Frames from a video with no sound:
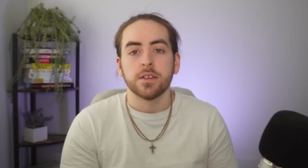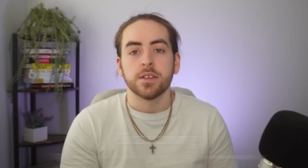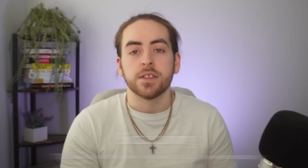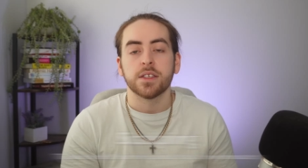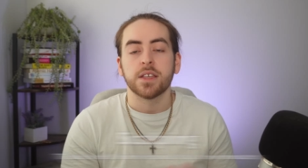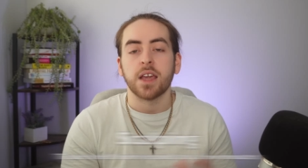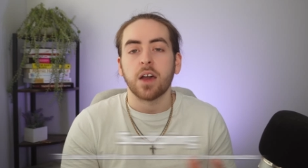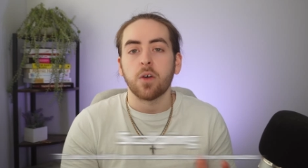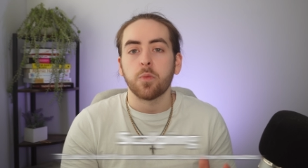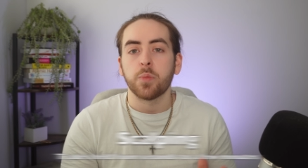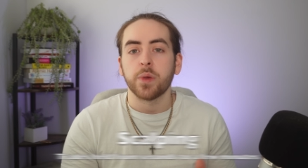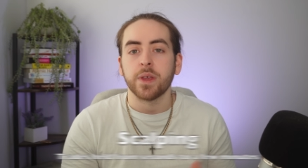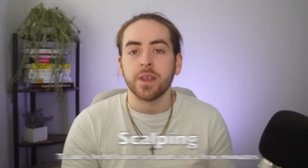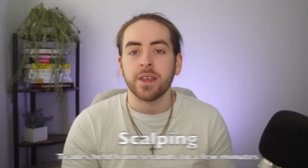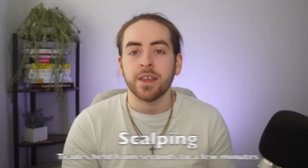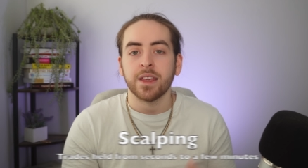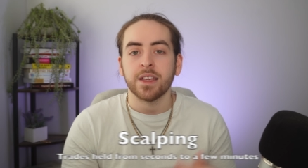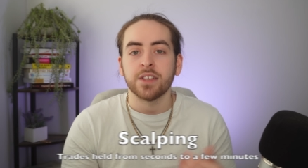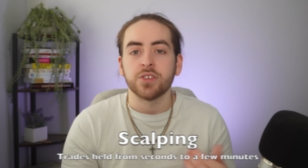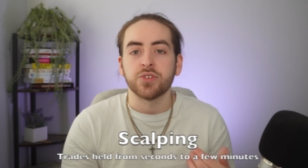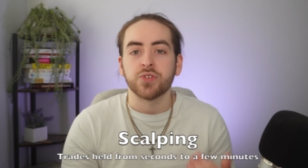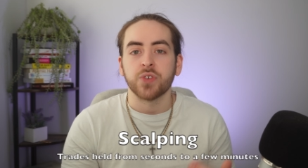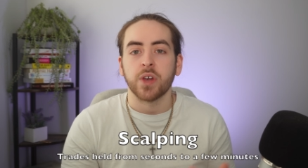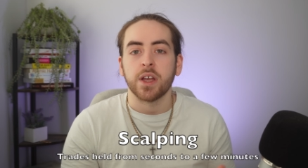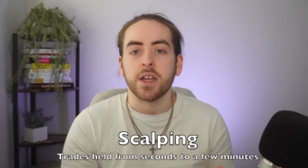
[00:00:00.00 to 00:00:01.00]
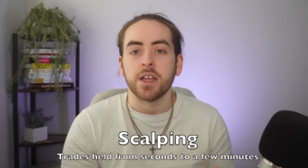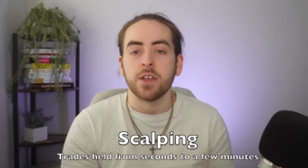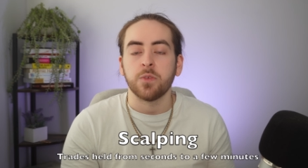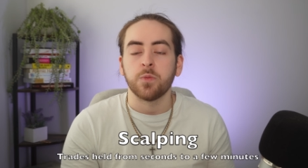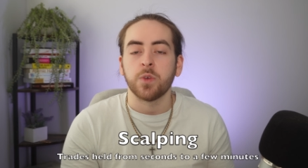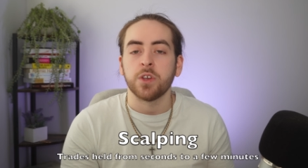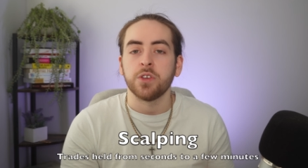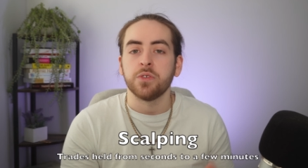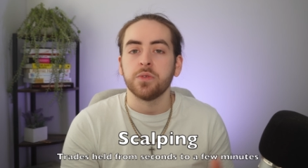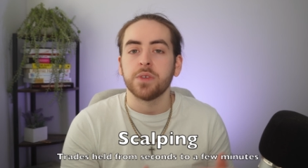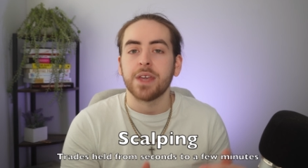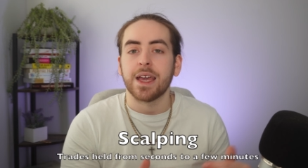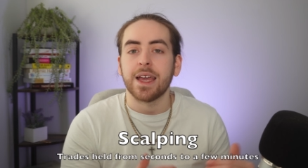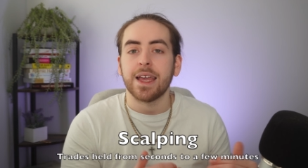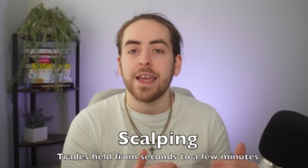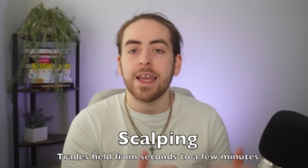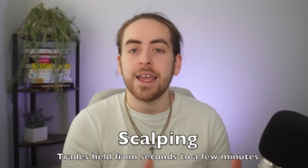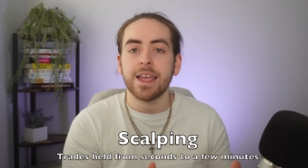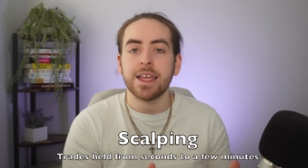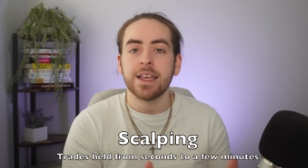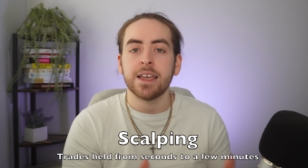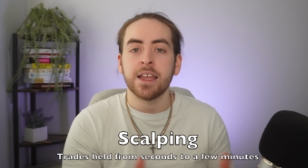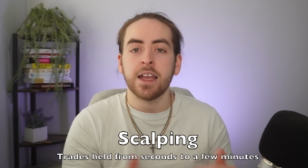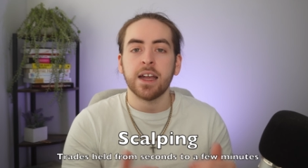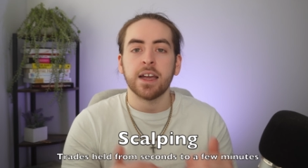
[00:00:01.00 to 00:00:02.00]
Scalping is trading where you get
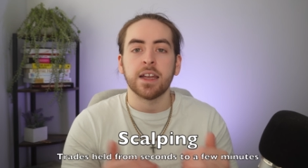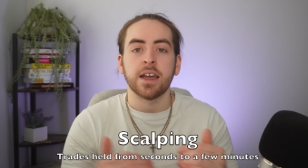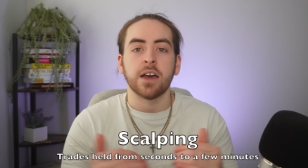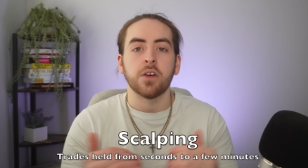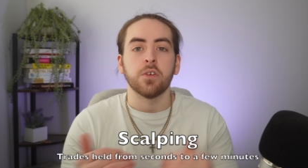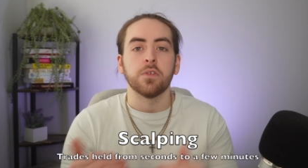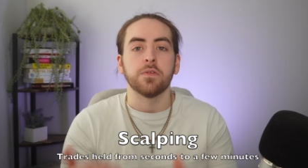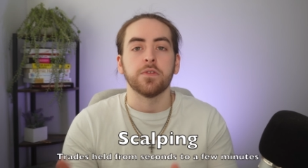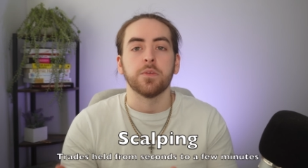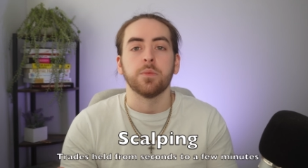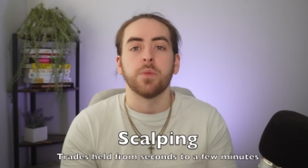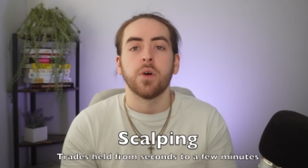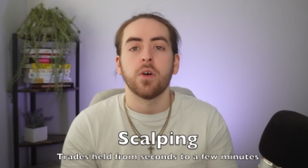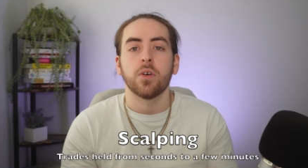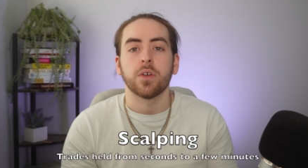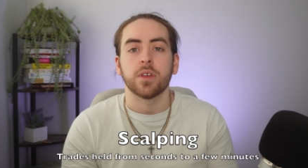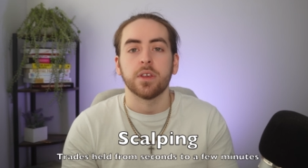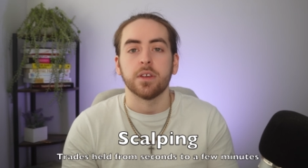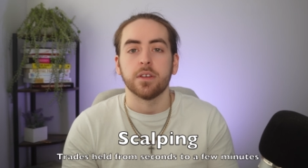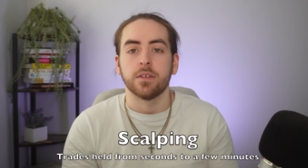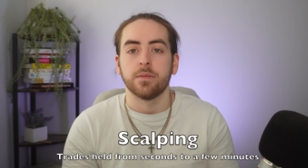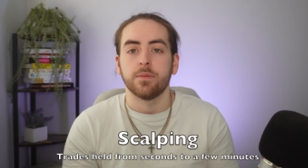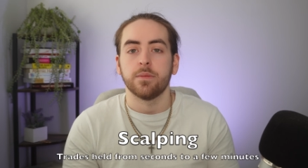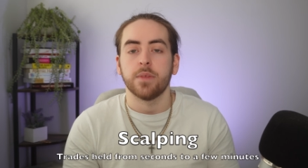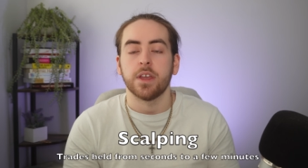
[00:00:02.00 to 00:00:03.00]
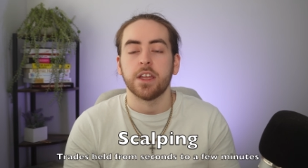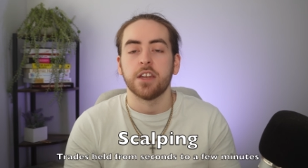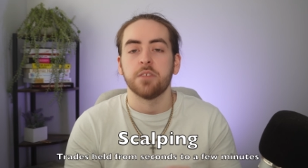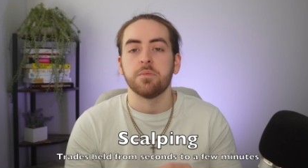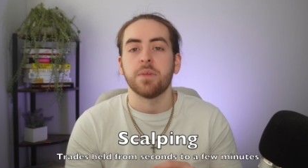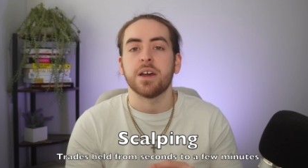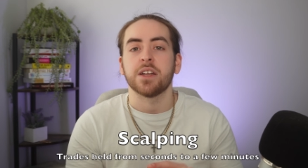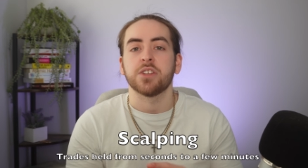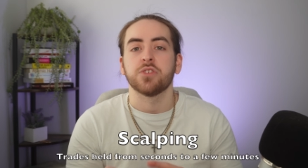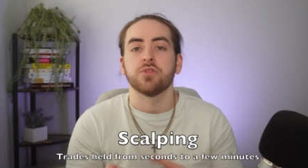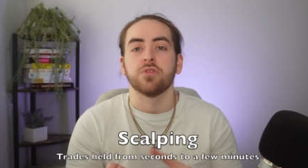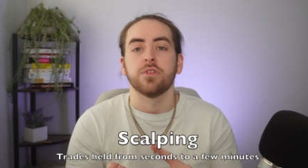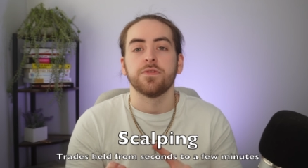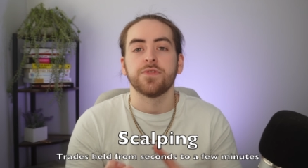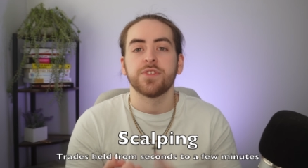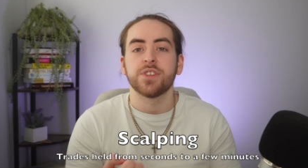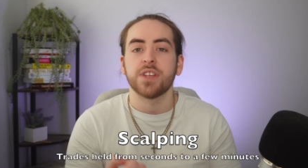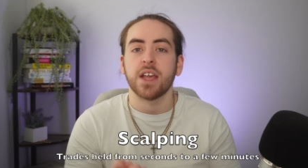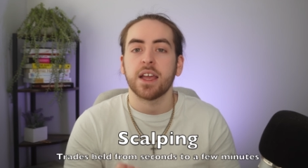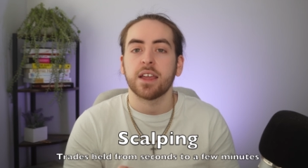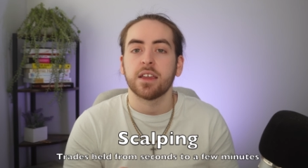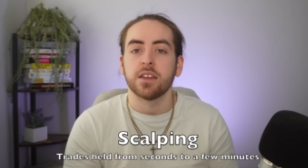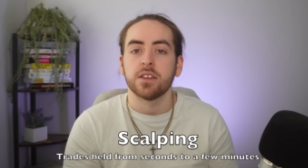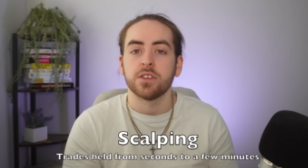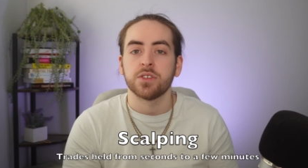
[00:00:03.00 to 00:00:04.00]
in and out of a market in a matter of
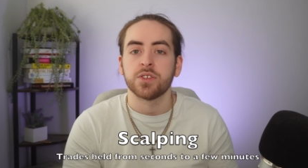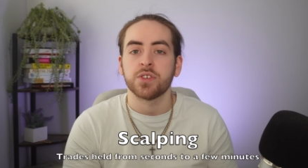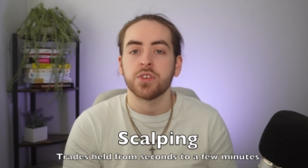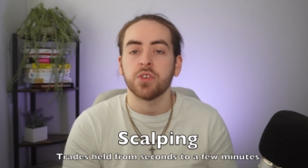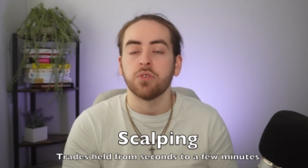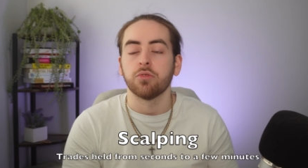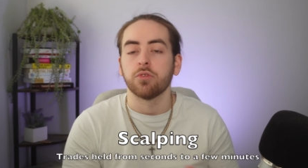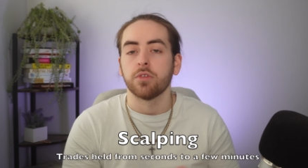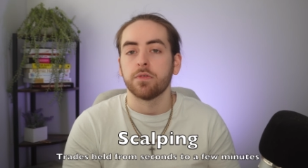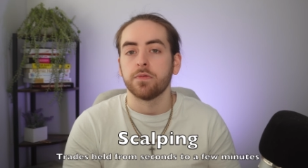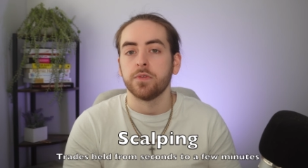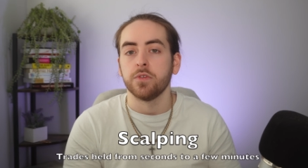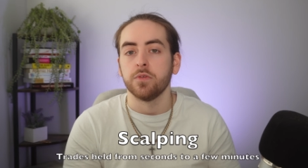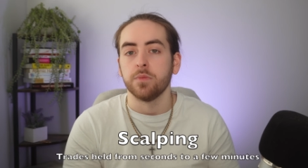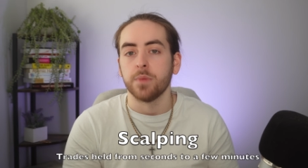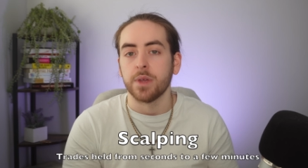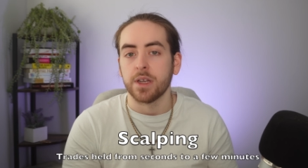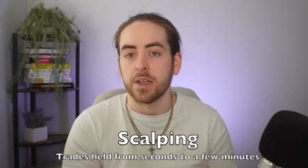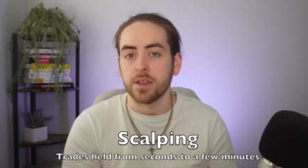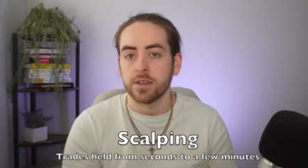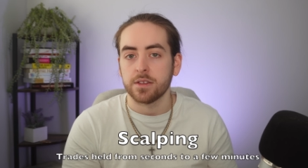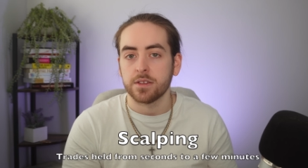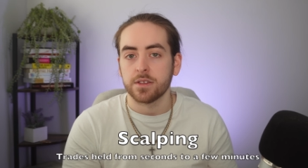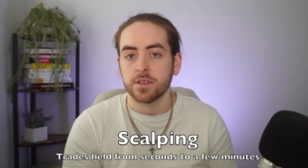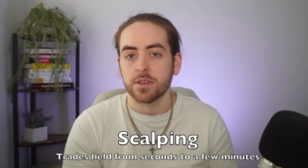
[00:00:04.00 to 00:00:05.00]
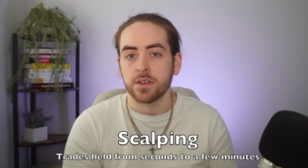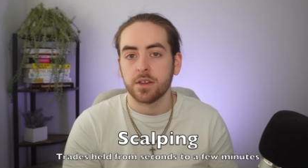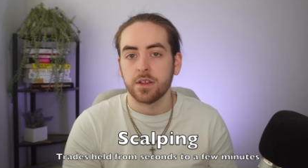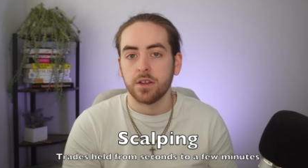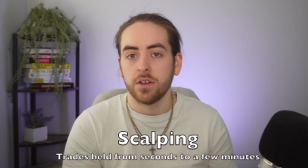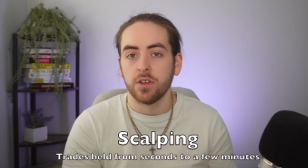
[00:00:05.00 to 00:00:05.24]
seconds or a few minutes,